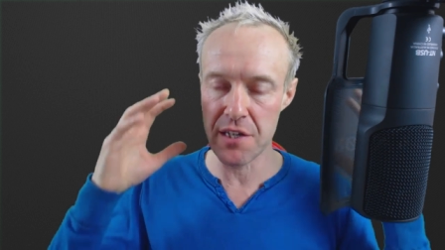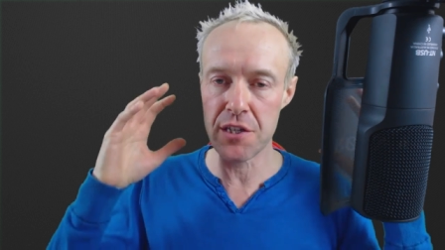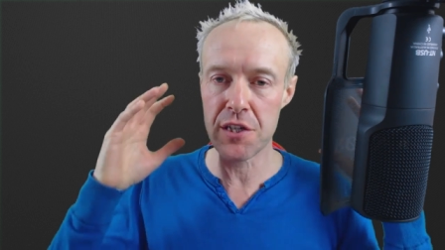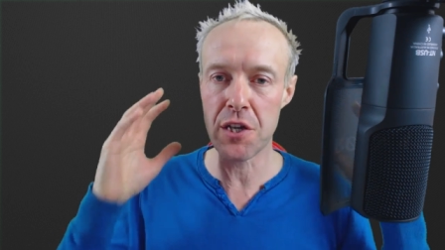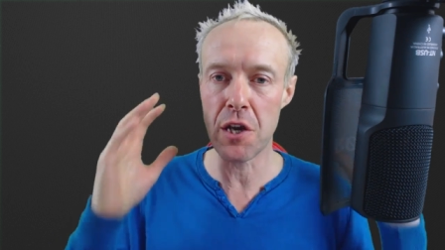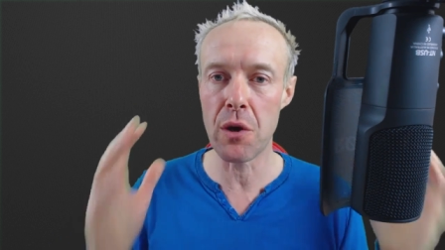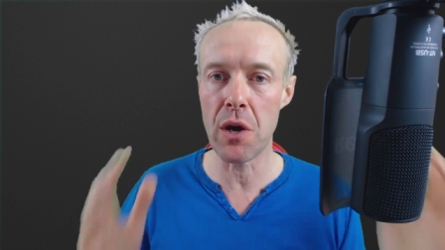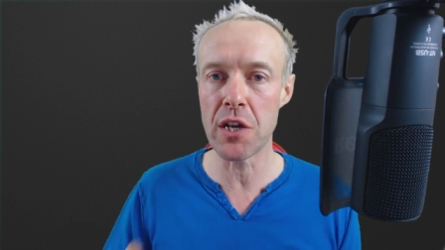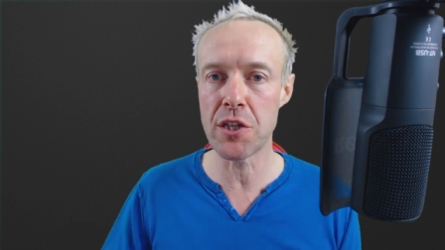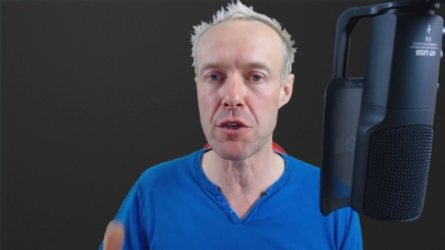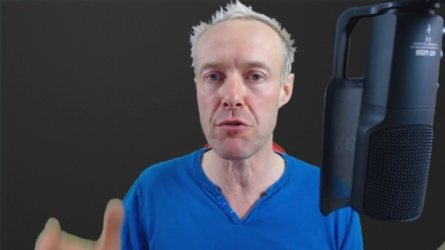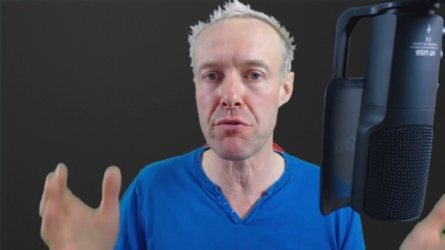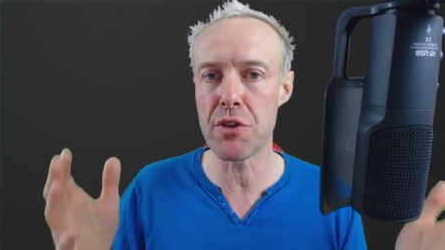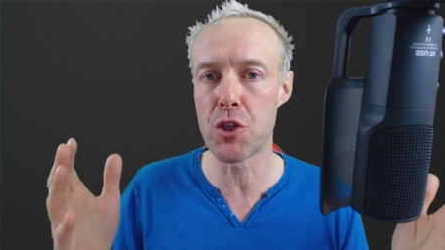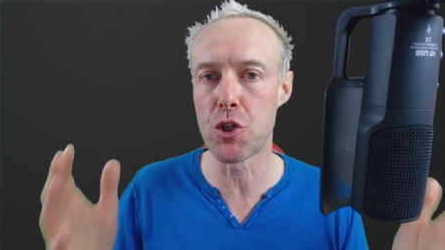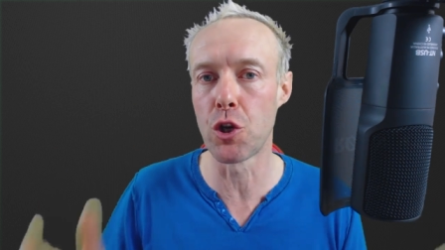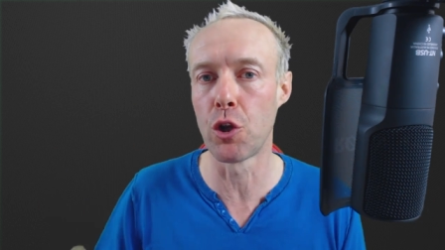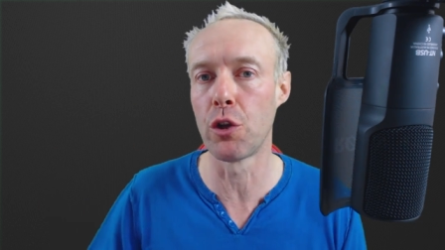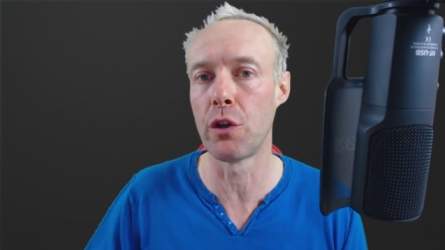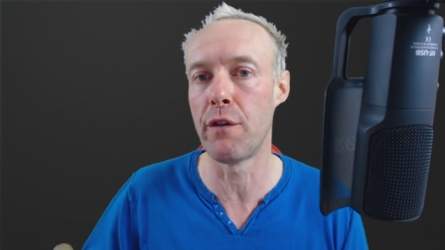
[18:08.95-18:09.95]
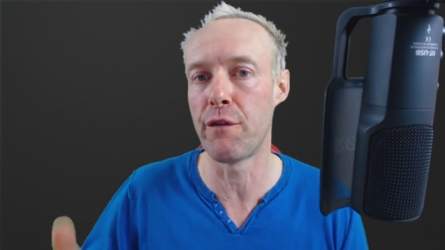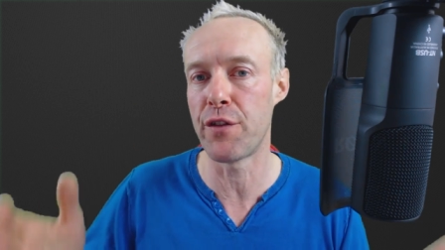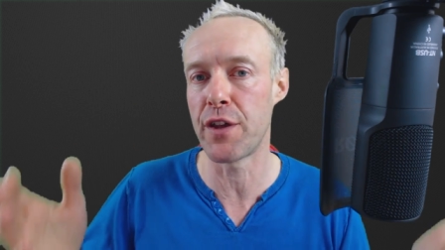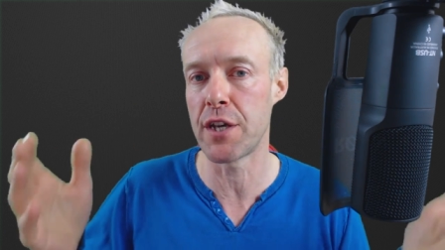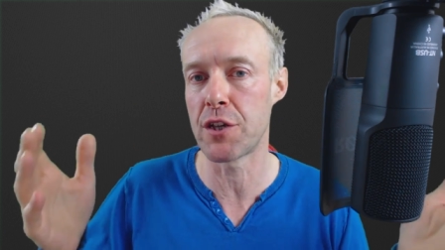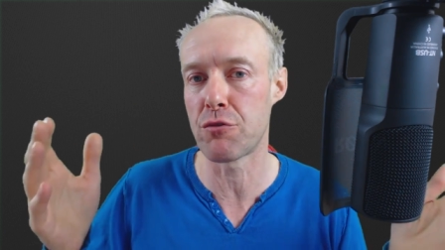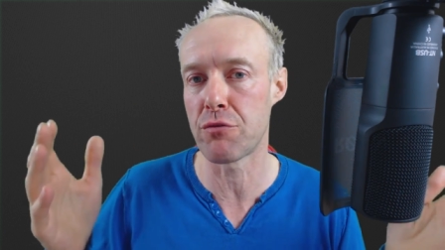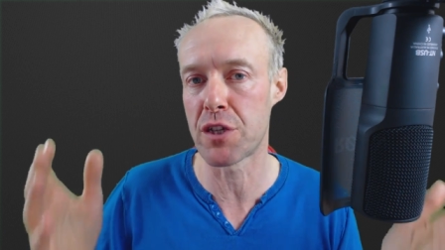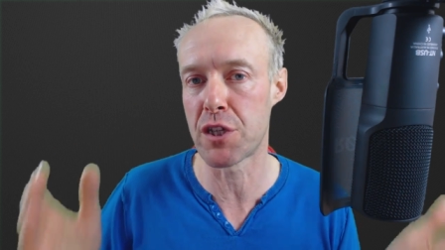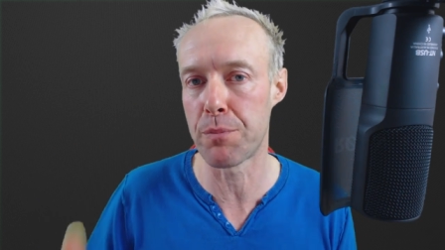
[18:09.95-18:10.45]
And as a, as a result
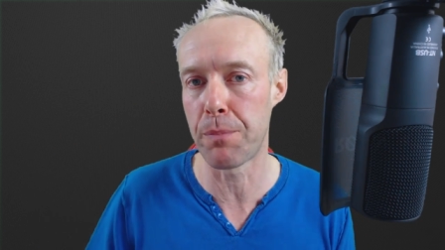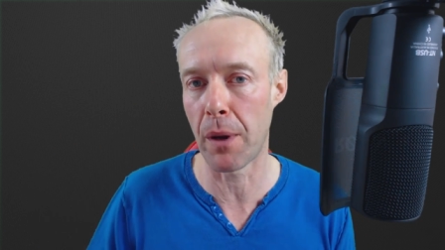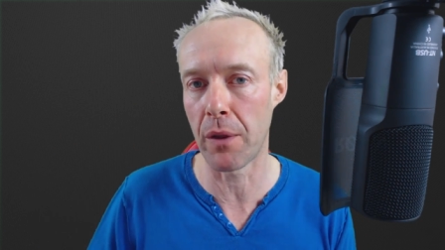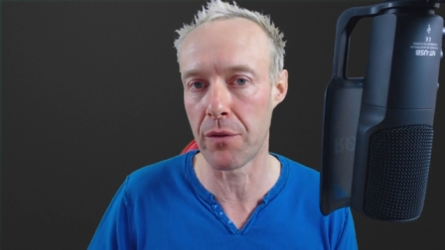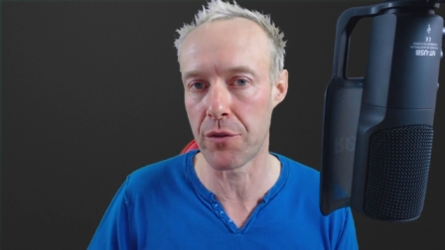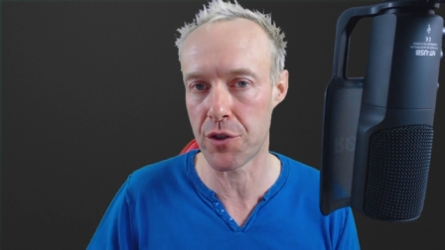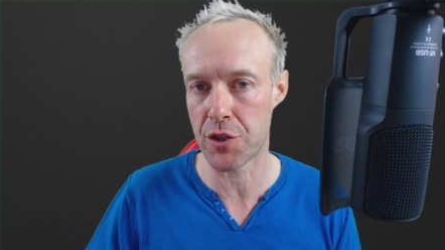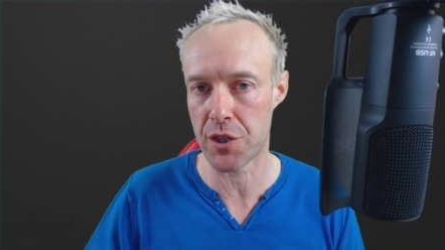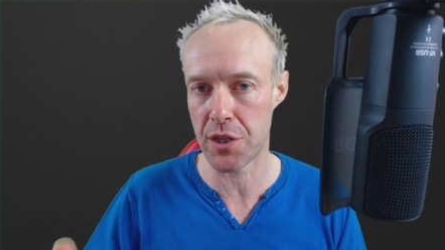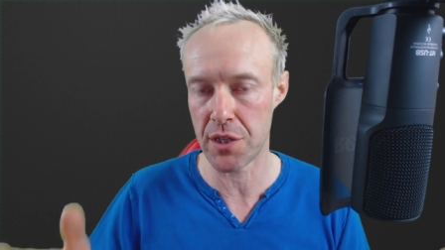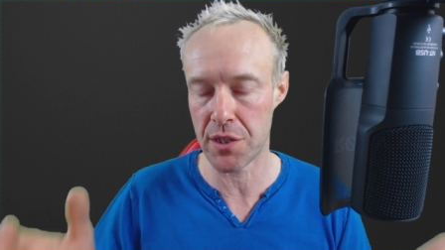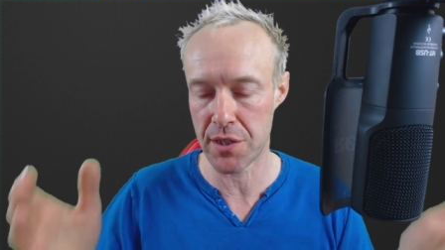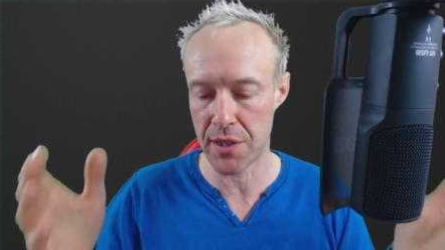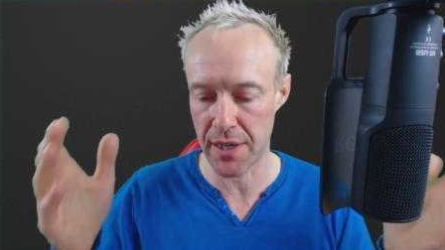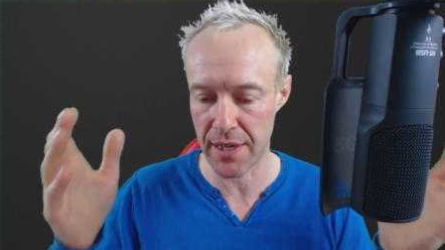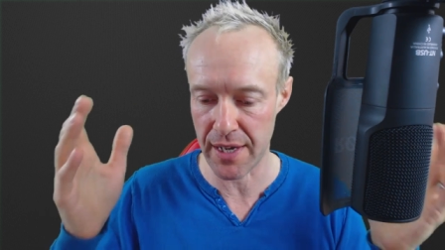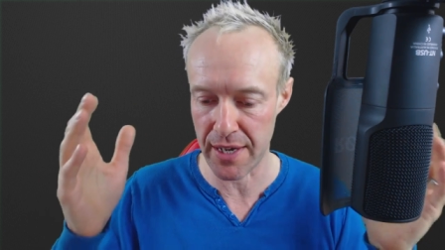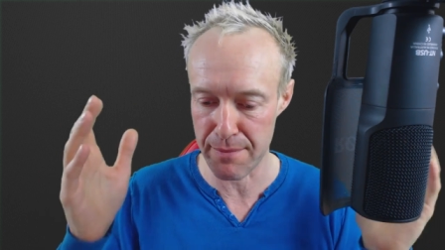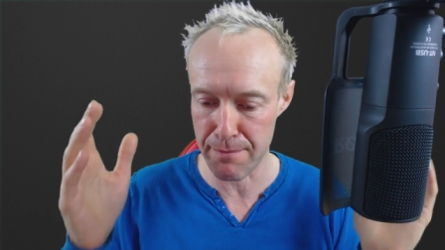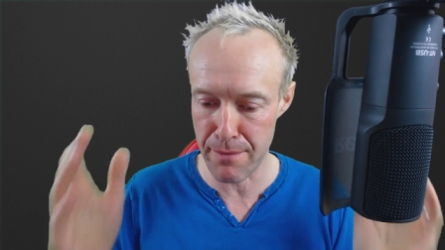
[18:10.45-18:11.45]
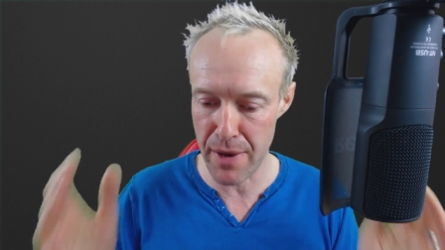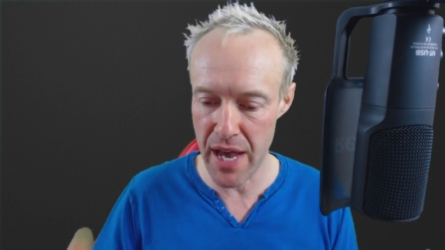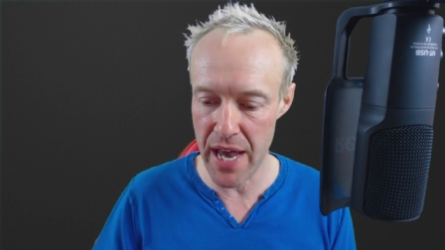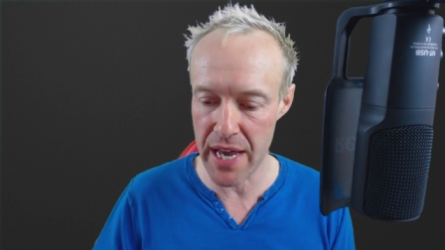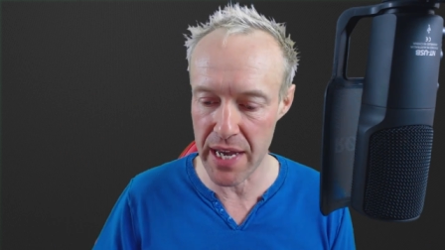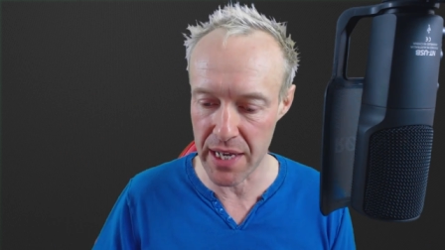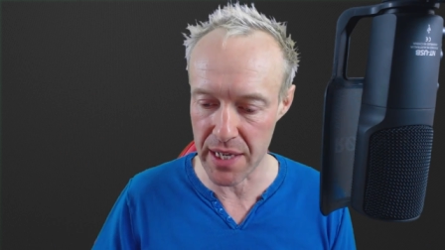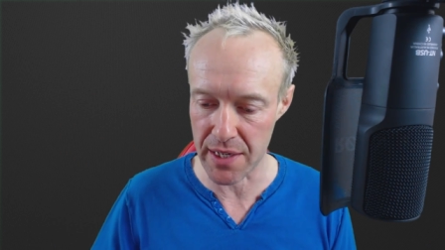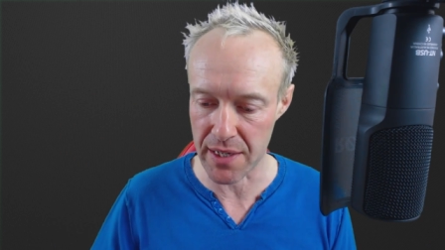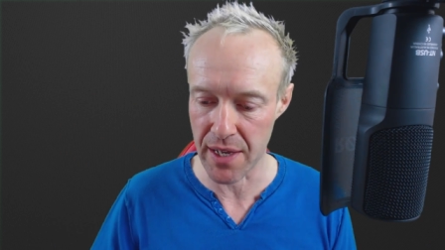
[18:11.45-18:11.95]
of these responses that I'd
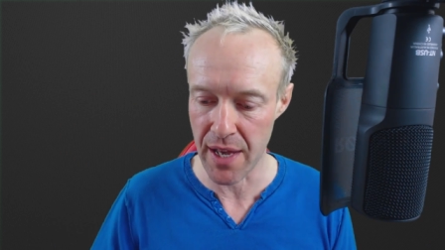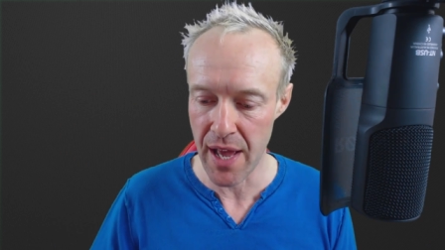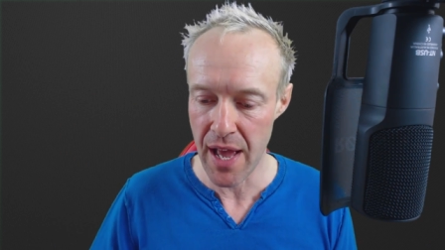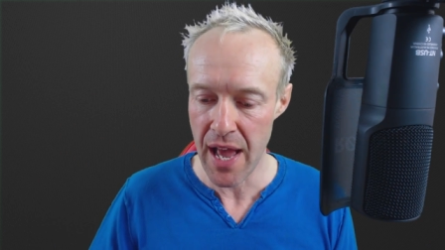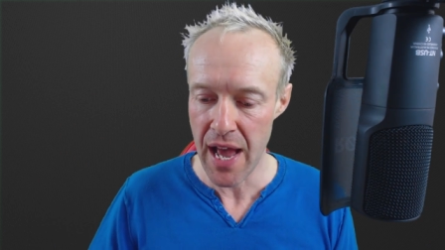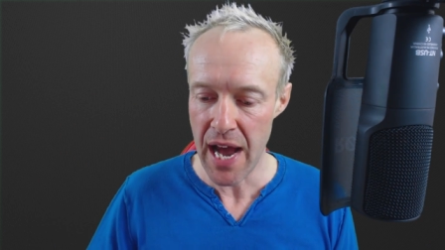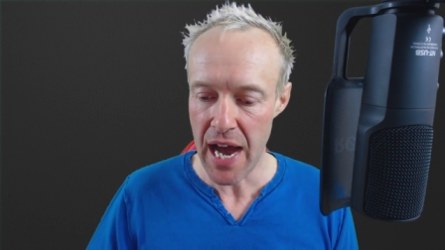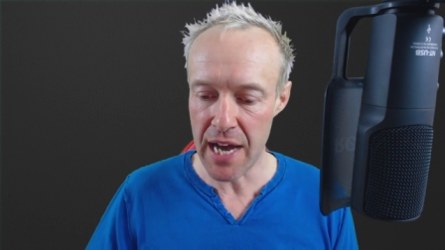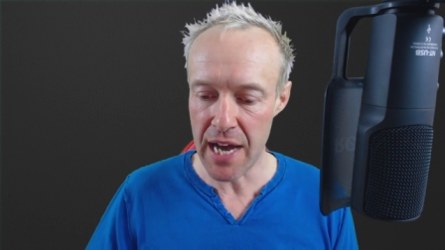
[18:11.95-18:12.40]
made.